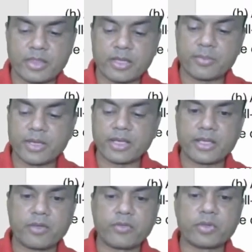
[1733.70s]
Let me, I'll
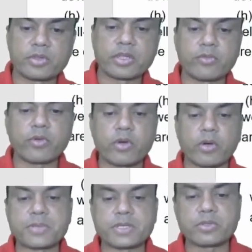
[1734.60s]
give you 3-4
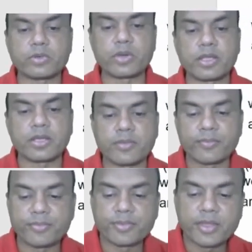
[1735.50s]
options over here.
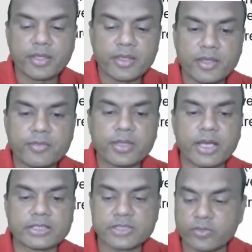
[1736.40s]
If the
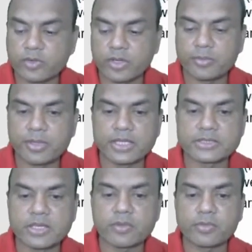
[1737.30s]
answer would have been
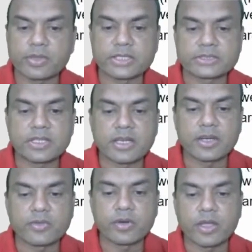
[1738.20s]
instead of cluster,
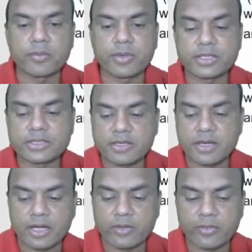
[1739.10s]
it would have been
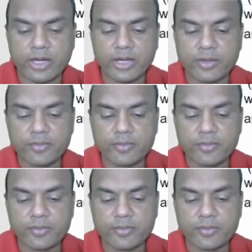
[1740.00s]
stratified.